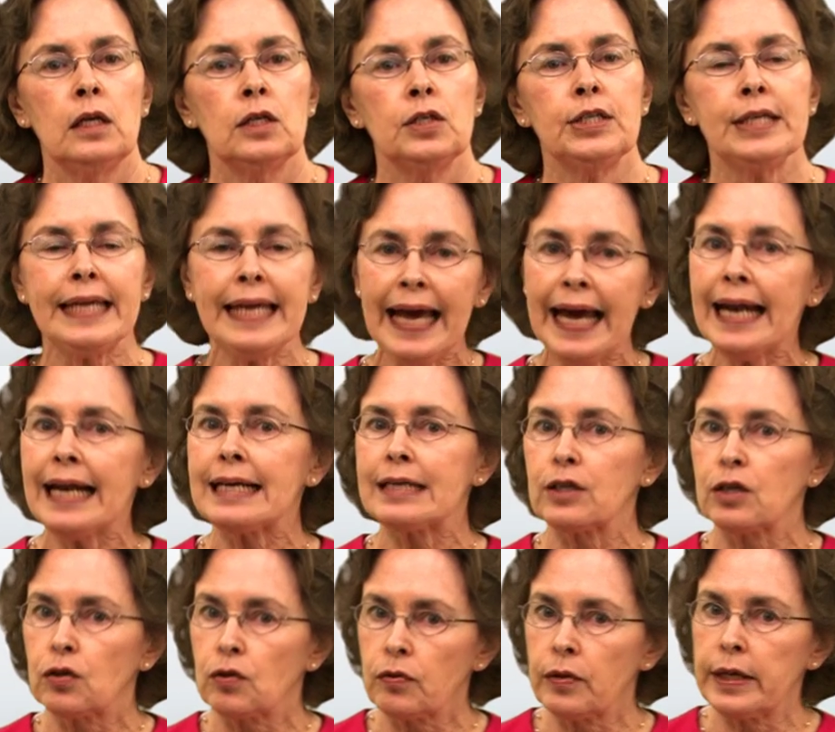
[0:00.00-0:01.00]
To get a
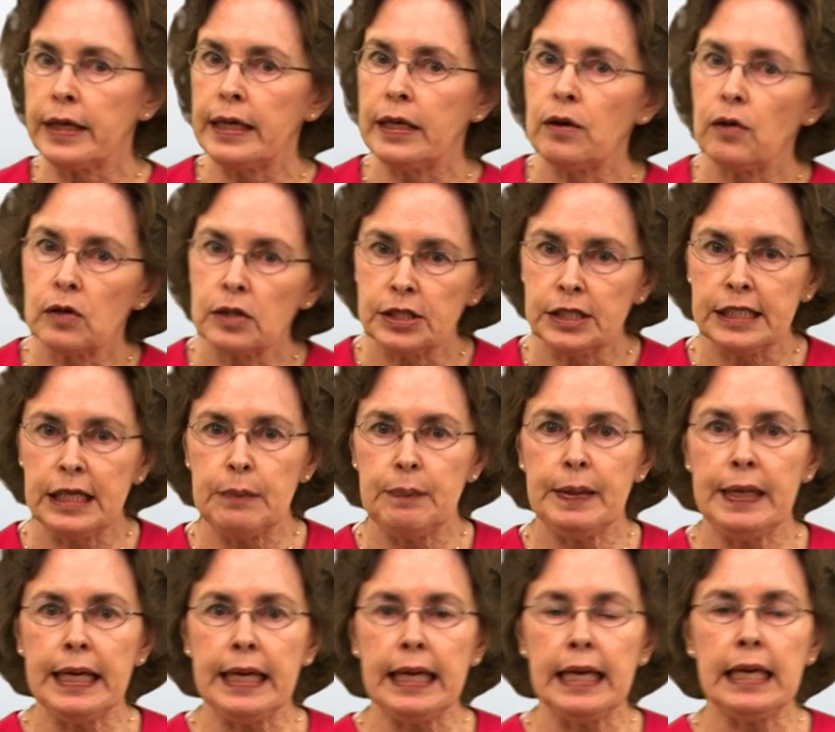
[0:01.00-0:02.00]
degree or
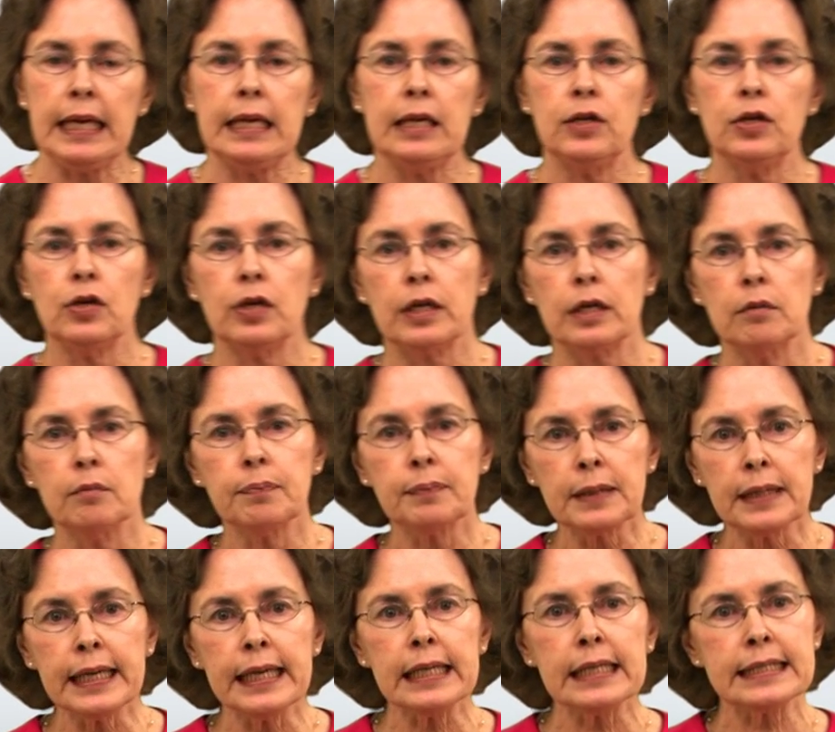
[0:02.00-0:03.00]
CPE, you
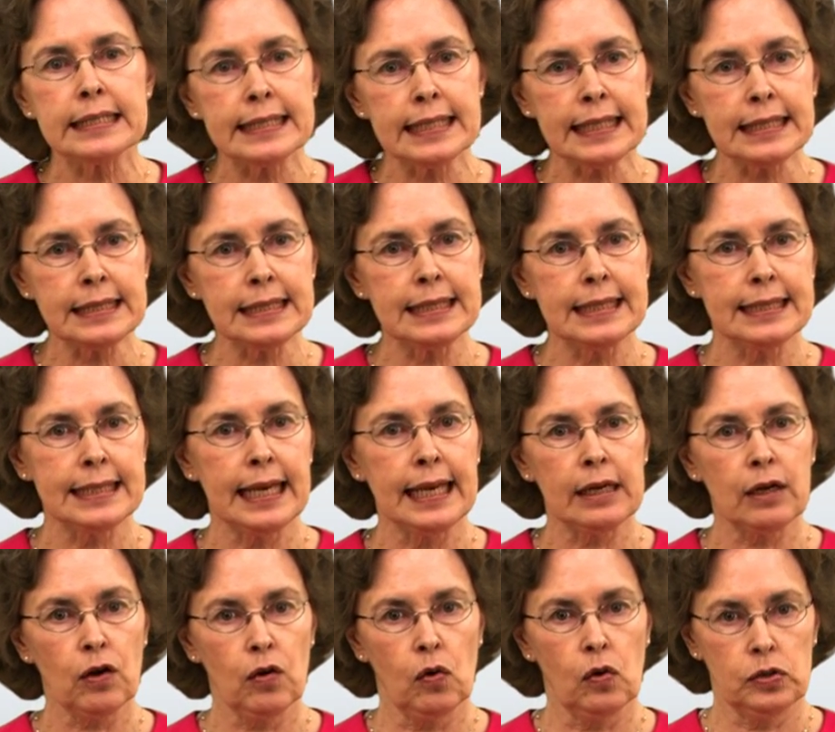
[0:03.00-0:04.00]
complete 6 to
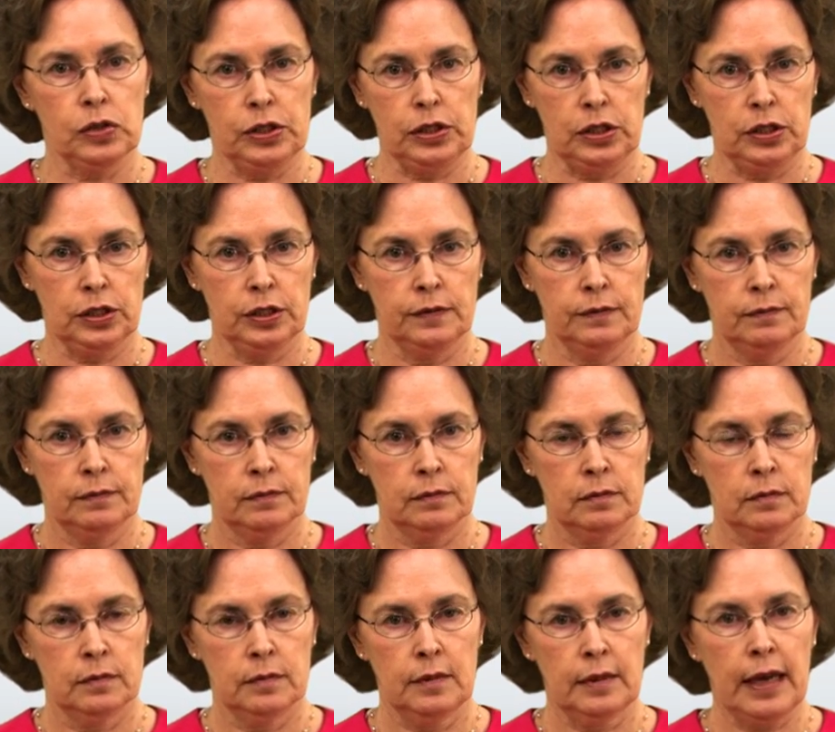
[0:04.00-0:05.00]
10 courses.
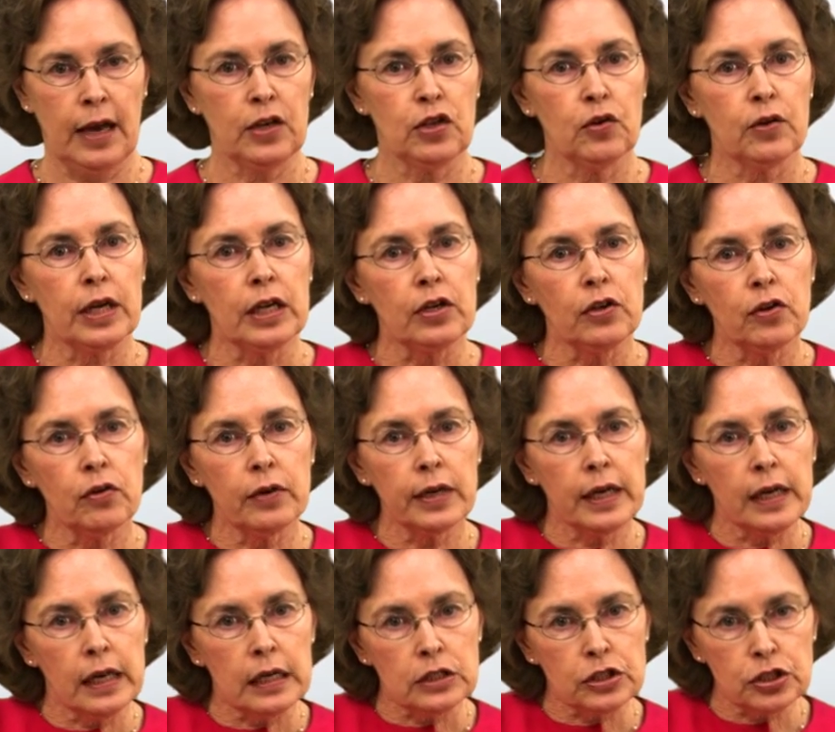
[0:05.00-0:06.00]
Now, you can do it
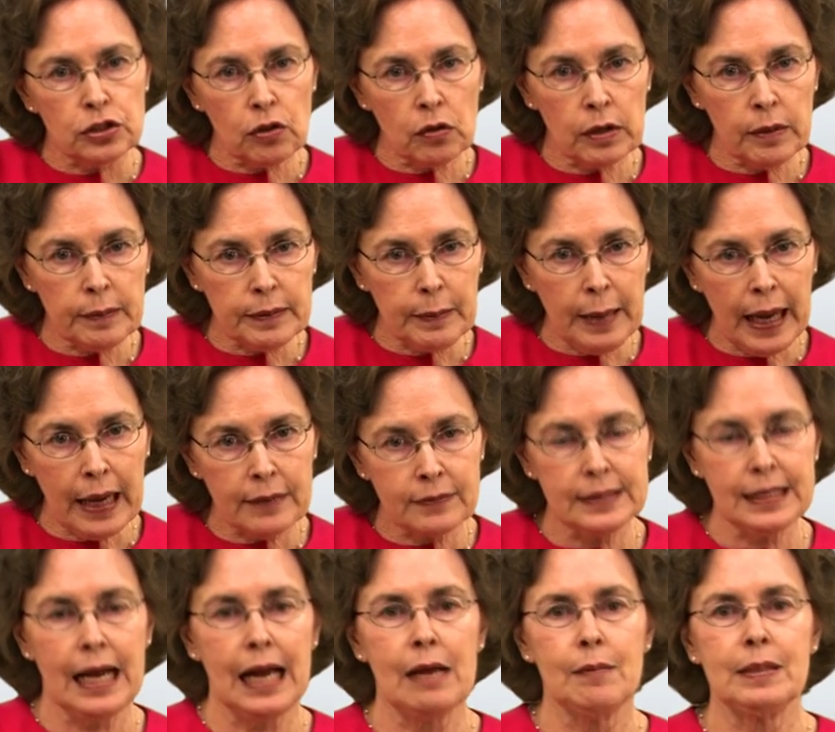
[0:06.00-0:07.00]
in as short an amount of
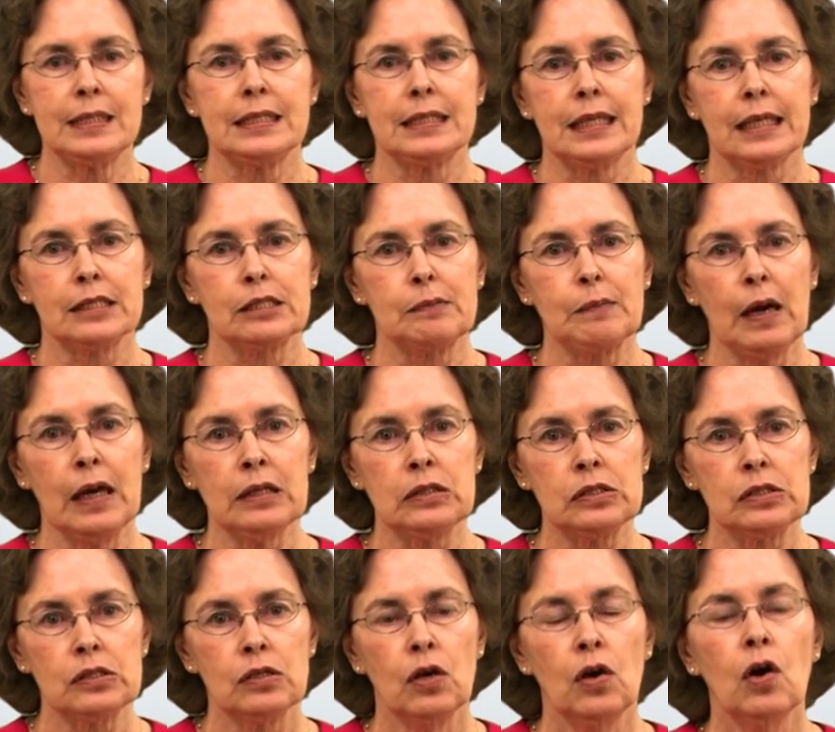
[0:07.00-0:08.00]
time as 6
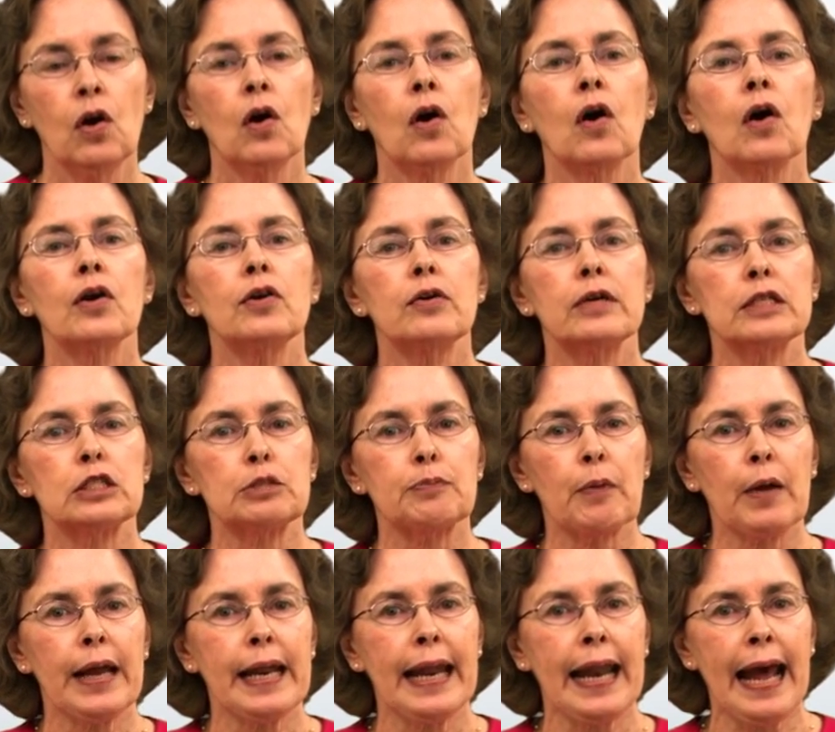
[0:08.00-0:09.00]
months, or you can
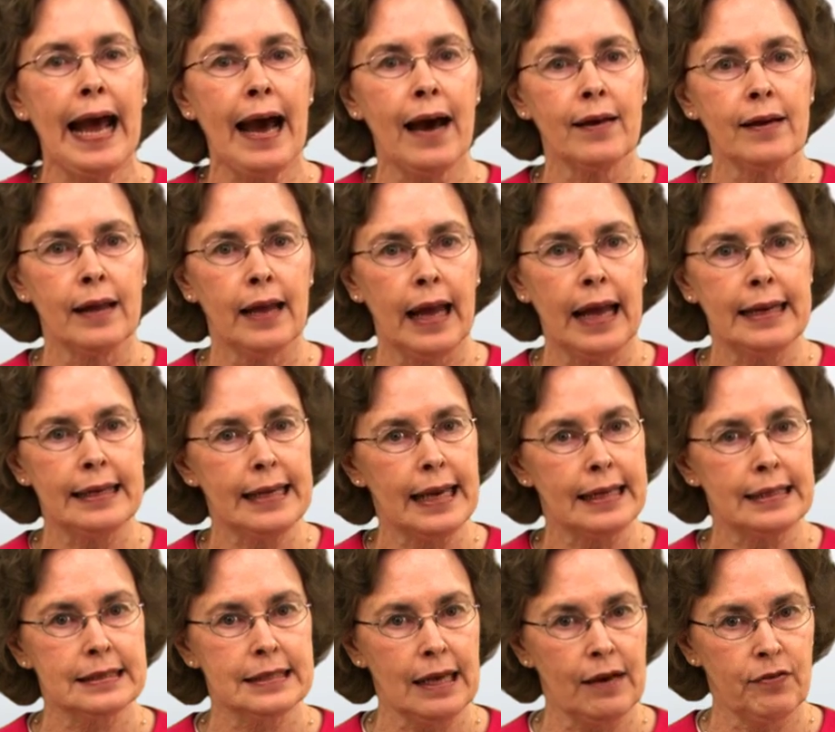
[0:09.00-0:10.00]
spread it out and
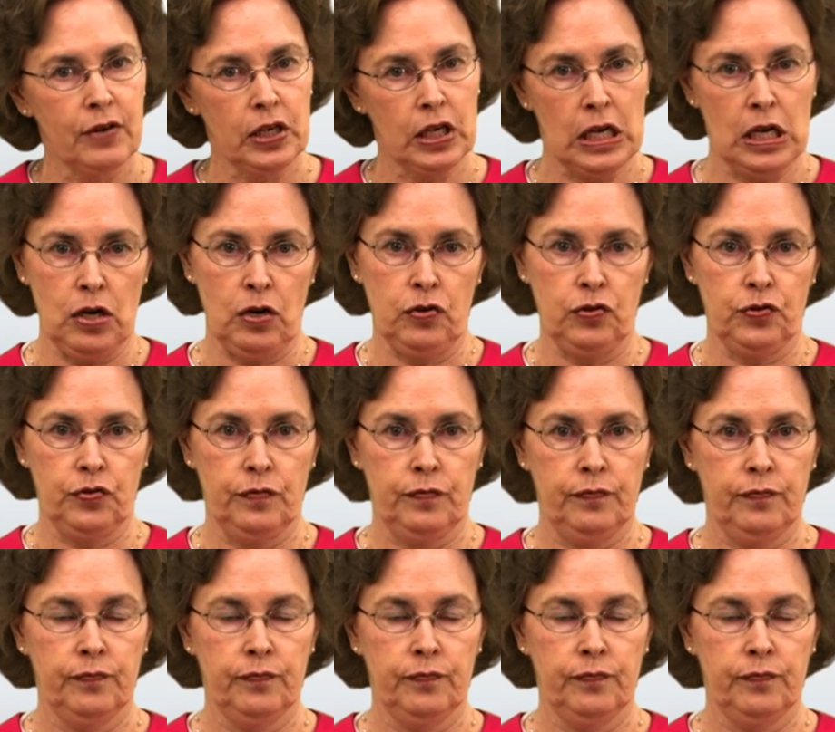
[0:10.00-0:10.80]
take 7 years.